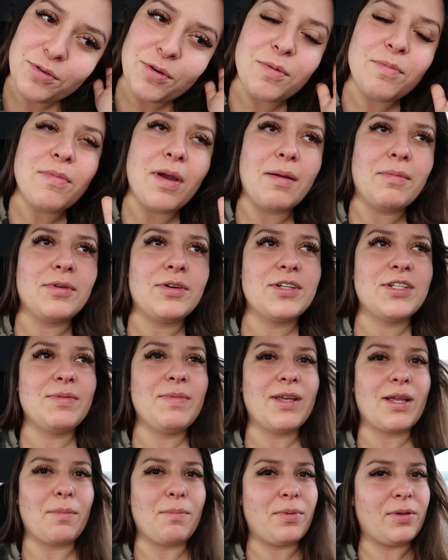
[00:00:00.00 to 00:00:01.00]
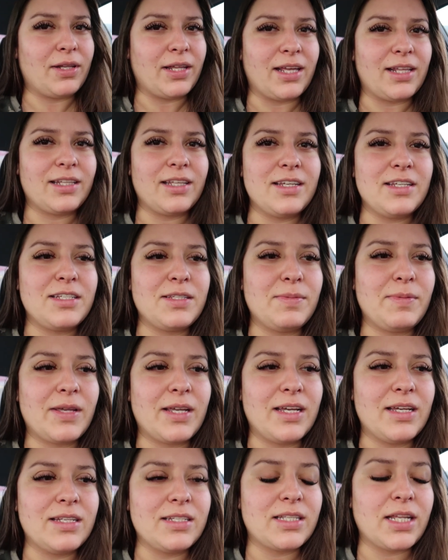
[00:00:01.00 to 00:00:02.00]
to remember to make a playlist
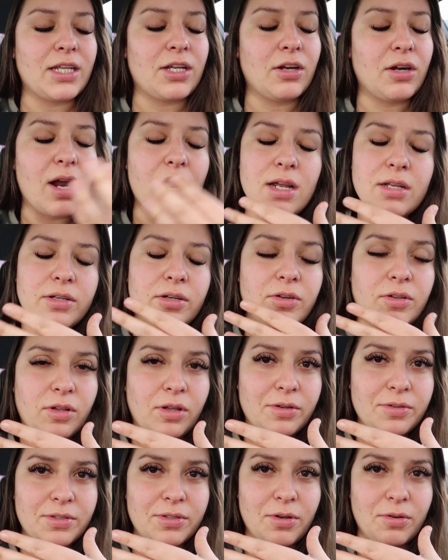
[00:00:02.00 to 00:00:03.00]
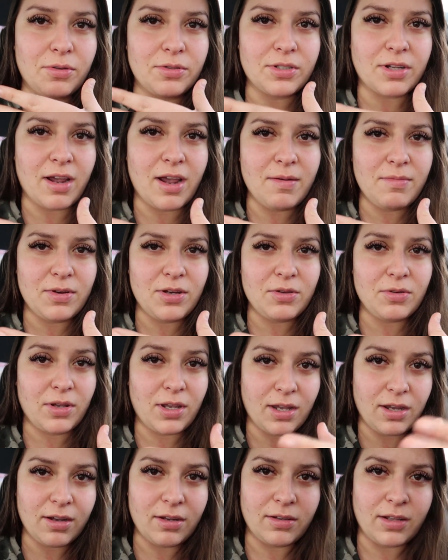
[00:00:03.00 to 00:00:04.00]
because like your eyes are closed the whole time and you
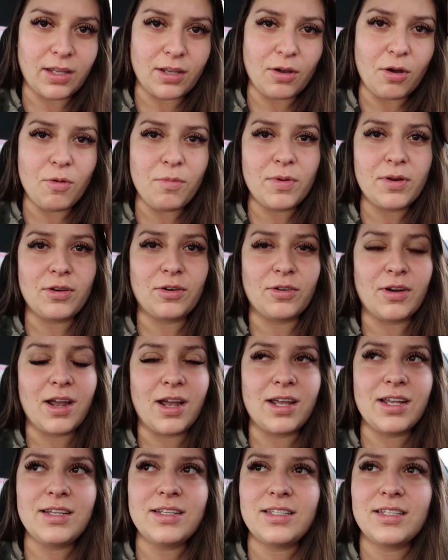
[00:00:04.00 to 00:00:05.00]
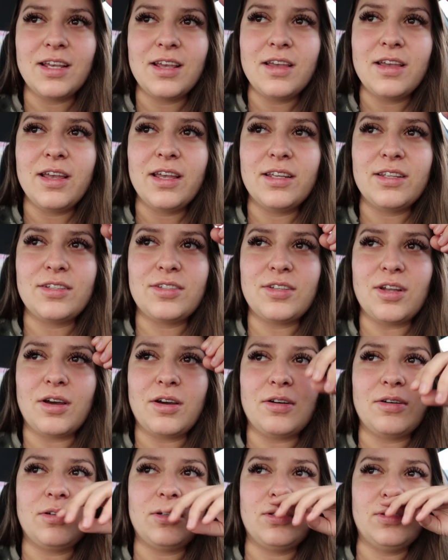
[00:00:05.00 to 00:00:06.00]
can't like open your eyes.
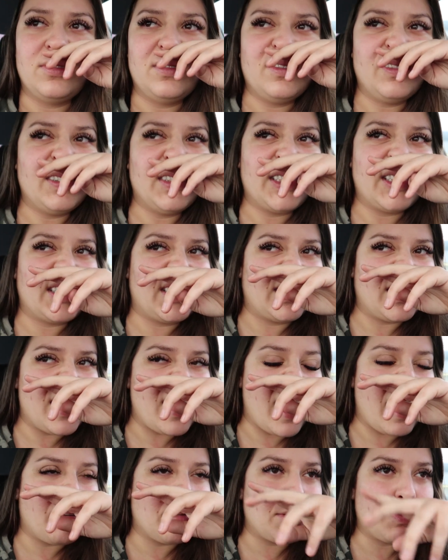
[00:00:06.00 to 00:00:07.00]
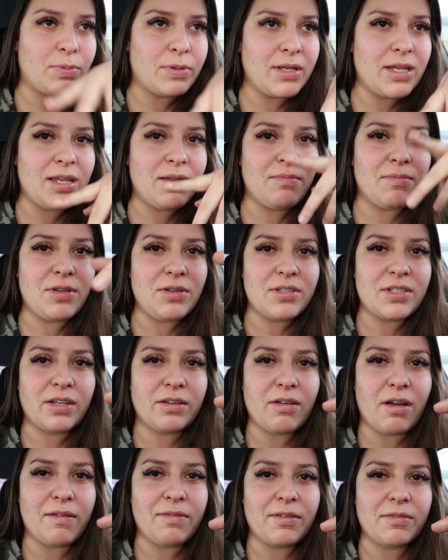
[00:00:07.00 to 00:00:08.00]
So I was playing
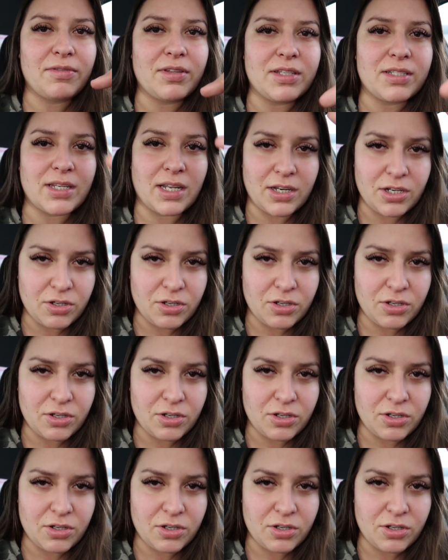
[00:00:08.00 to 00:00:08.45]
music off of this